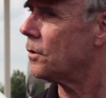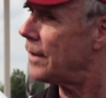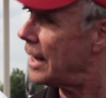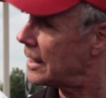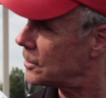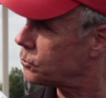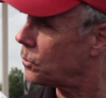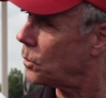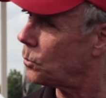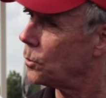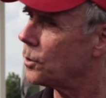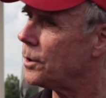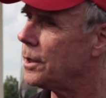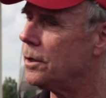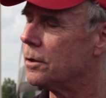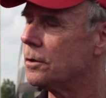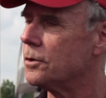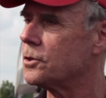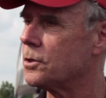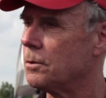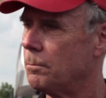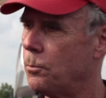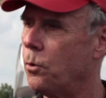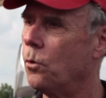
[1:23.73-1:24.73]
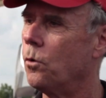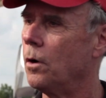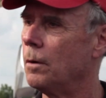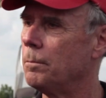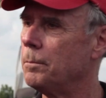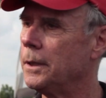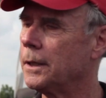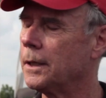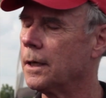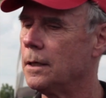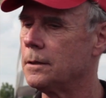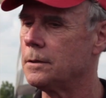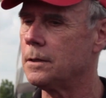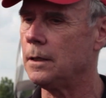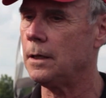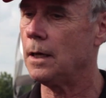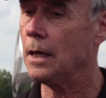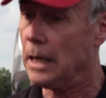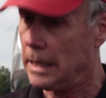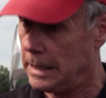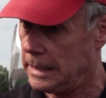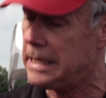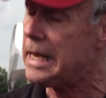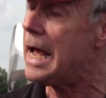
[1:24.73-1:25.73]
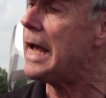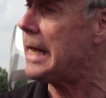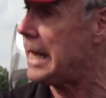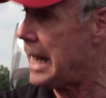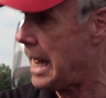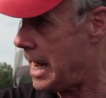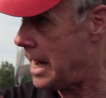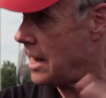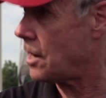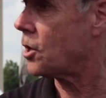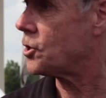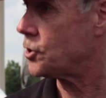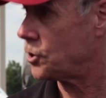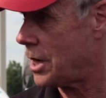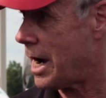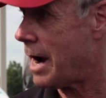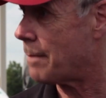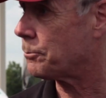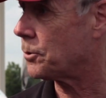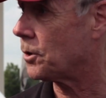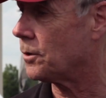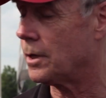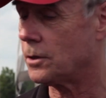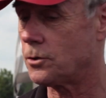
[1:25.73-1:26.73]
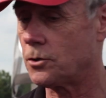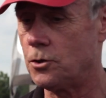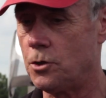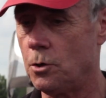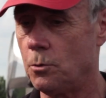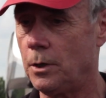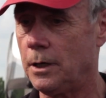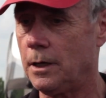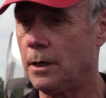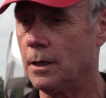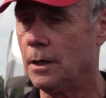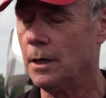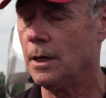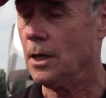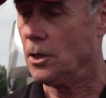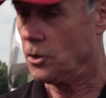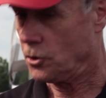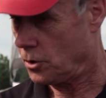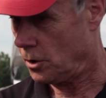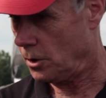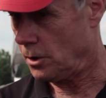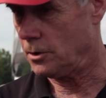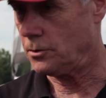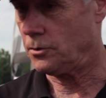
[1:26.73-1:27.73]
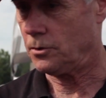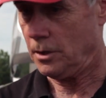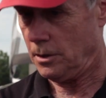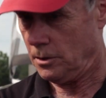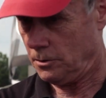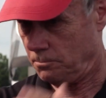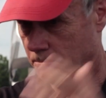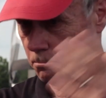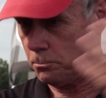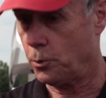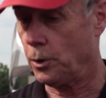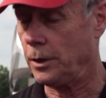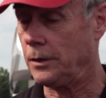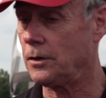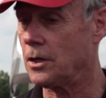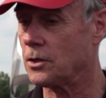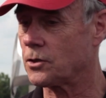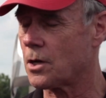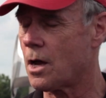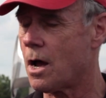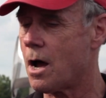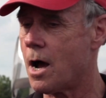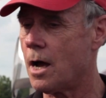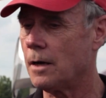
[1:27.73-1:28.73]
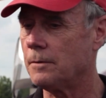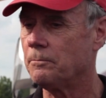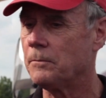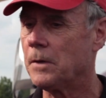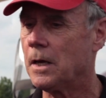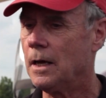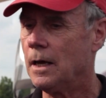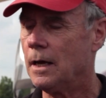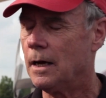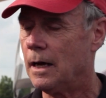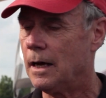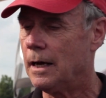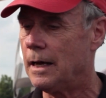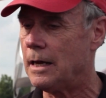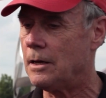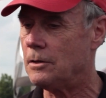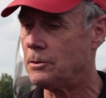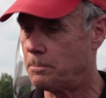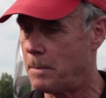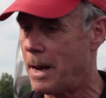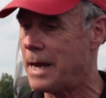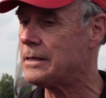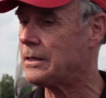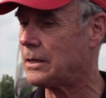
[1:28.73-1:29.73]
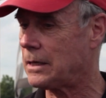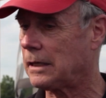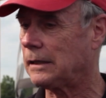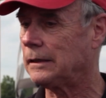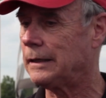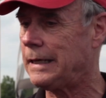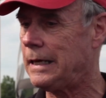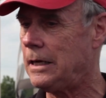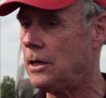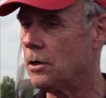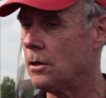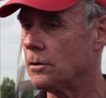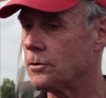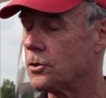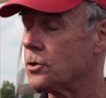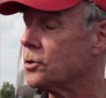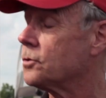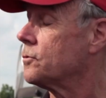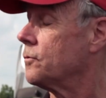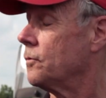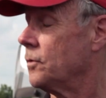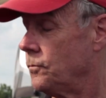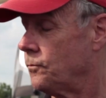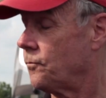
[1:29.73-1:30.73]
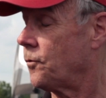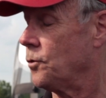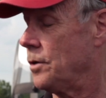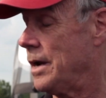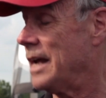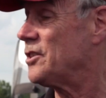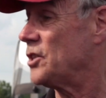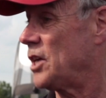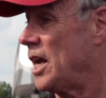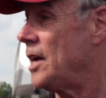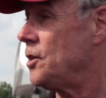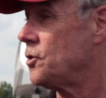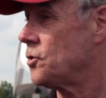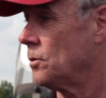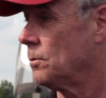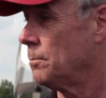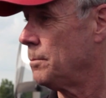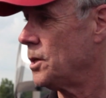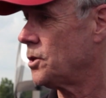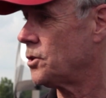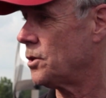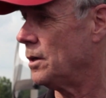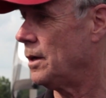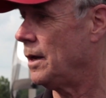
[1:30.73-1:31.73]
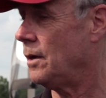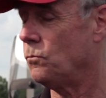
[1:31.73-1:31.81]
And that's what we're here to support, because the EAA, our chapter that's is putting this on, is basically here for an educational mission.